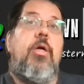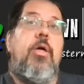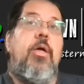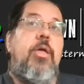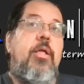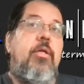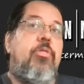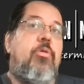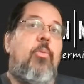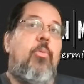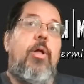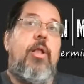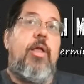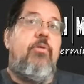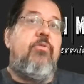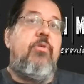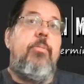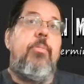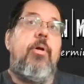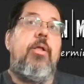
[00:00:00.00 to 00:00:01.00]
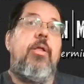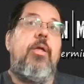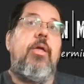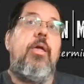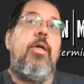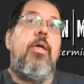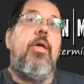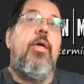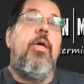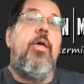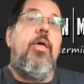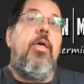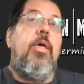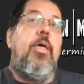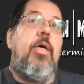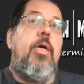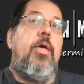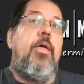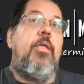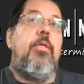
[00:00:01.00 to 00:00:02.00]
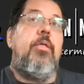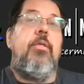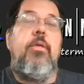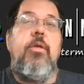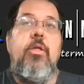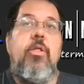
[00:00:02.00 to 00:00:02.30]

Uh, he doesn't want everybody and,